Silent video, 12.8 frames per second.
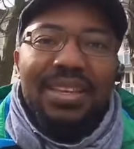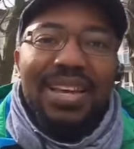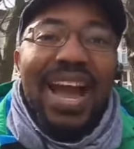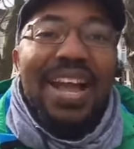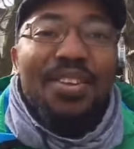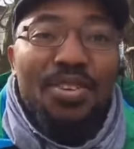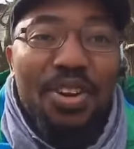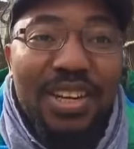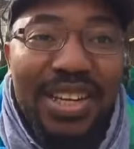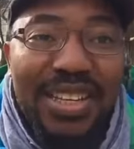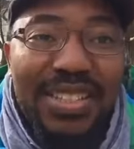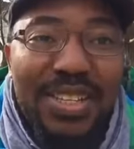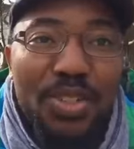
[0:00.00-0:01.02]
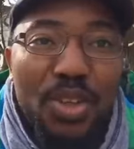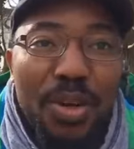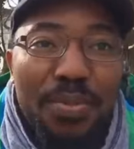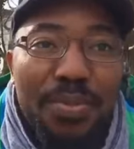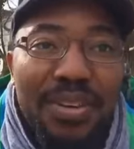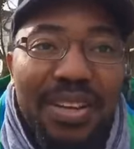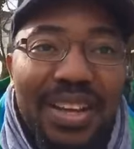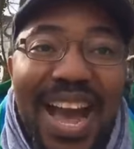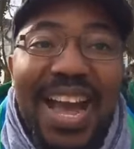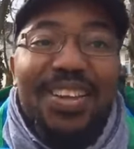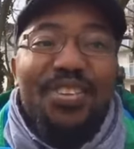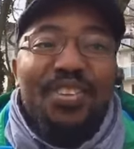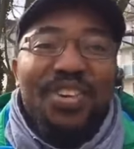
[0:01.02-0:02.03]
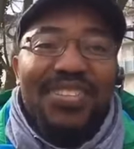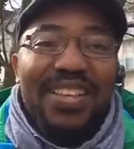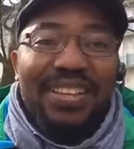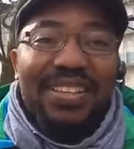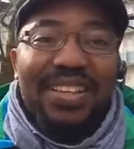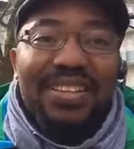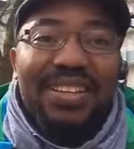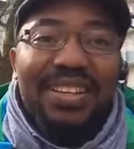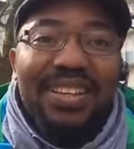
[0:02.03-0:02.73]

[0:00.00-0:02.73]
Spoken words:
Are you not creating job? Are you not starting?